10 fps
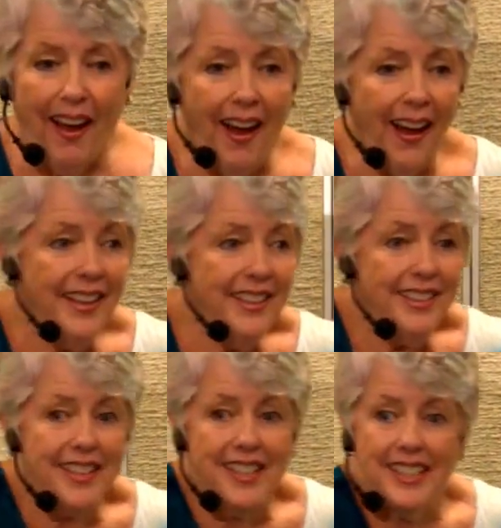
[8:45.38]
I get
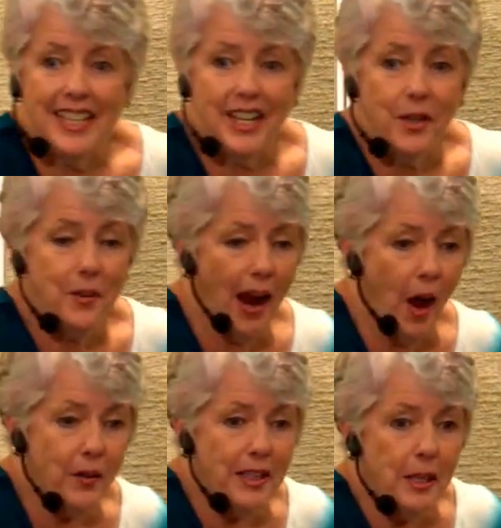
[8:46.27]
to sneak
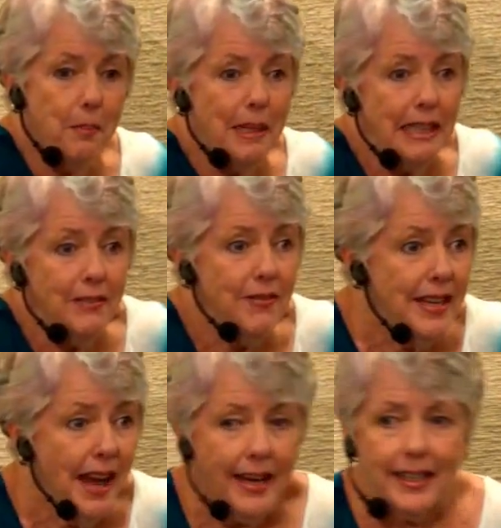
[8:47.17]
around in the middle of the
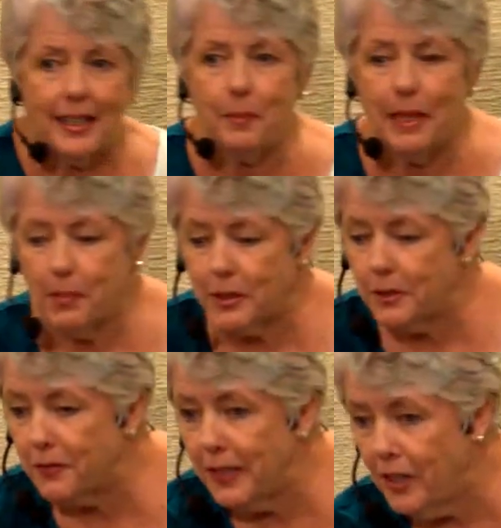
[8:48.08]
night in people's
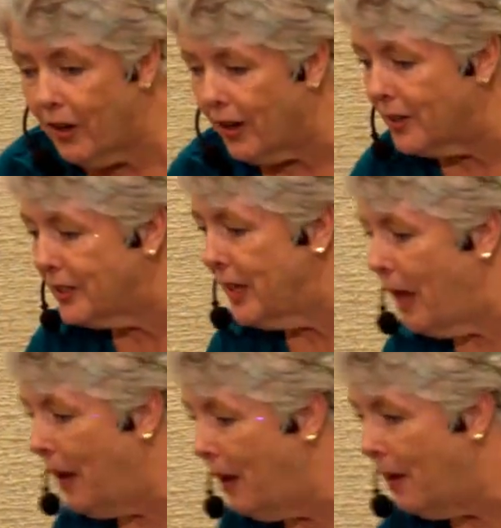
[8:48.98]
front yards,
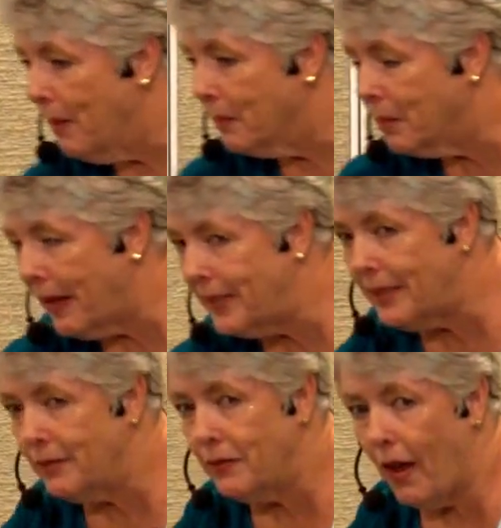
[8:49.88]

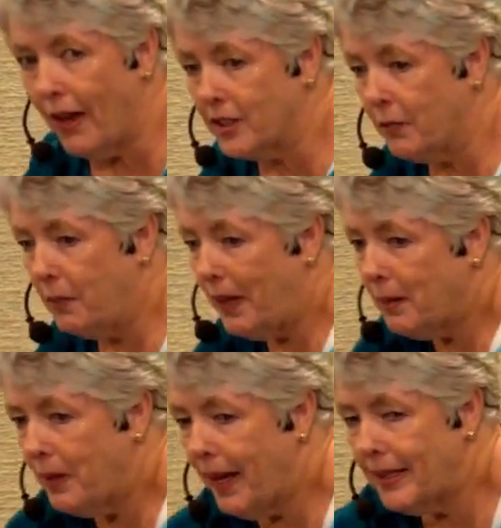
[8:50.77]
planting flocks of
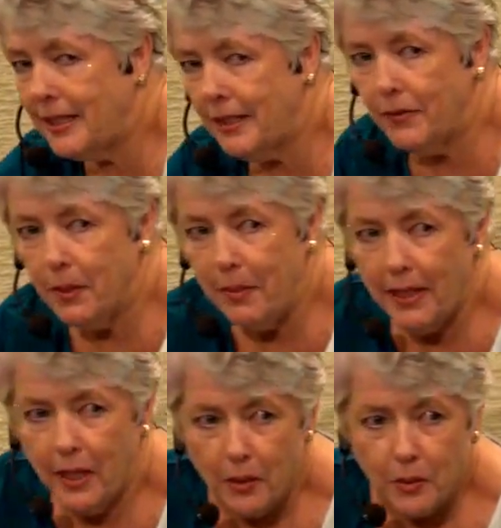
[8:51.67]
pink plastic
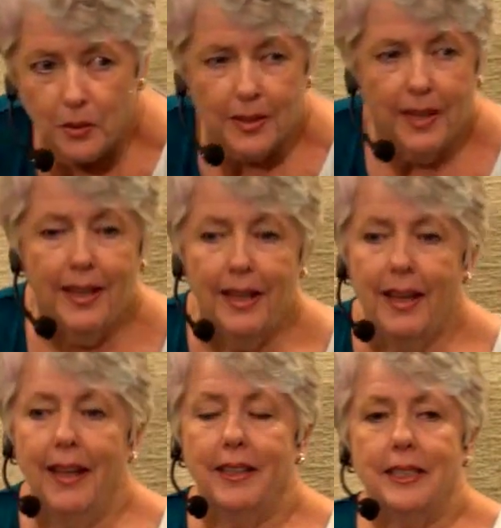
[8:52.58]
flamingos,
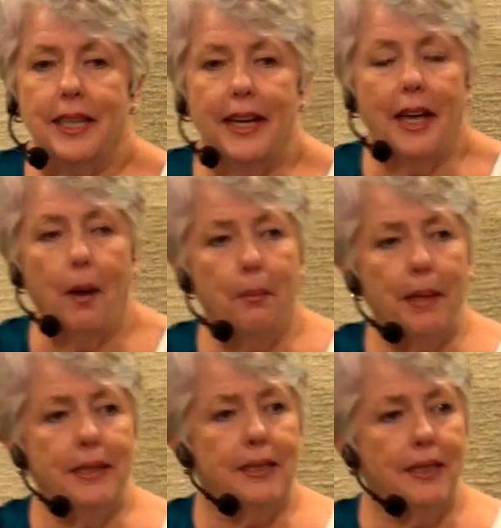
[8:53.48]
setting up
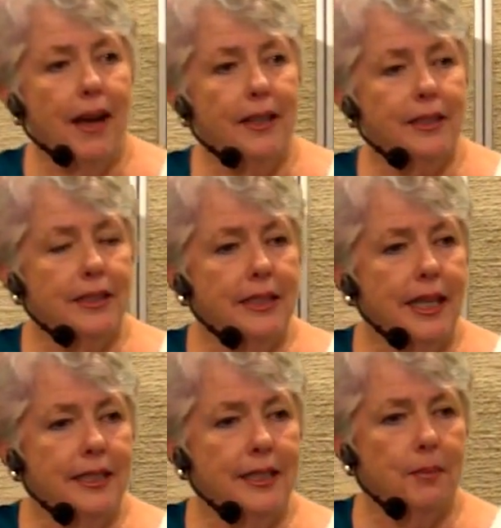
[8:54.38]
big signs that
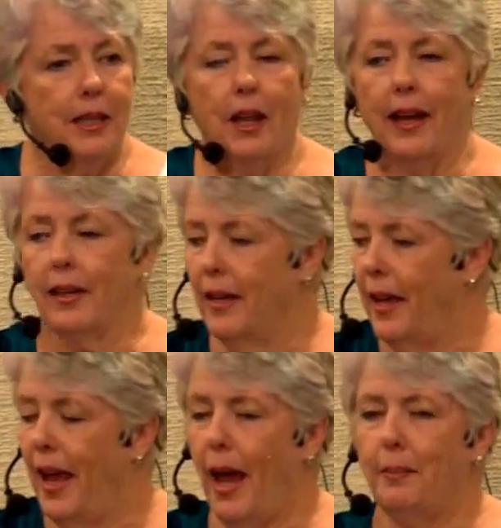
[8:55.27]
say something like,
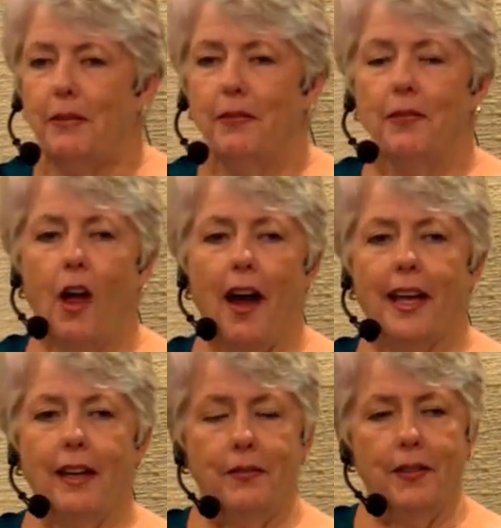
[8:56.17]
"Happy
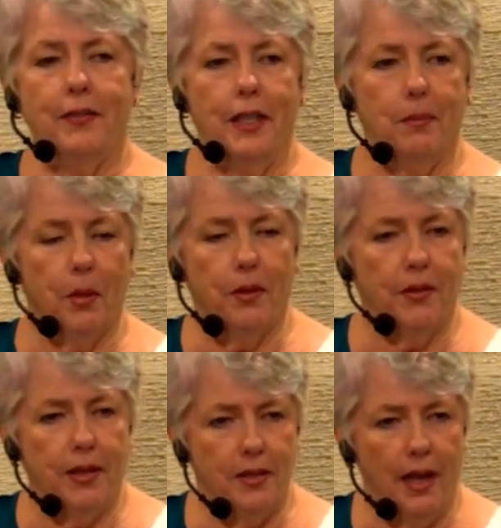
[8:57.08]
flocking 50th
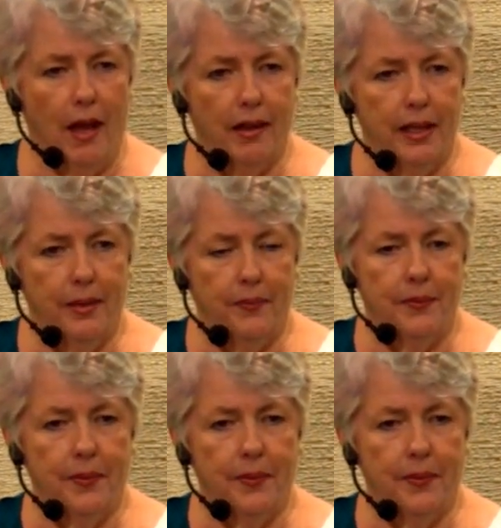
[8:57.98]
birthday, Sally."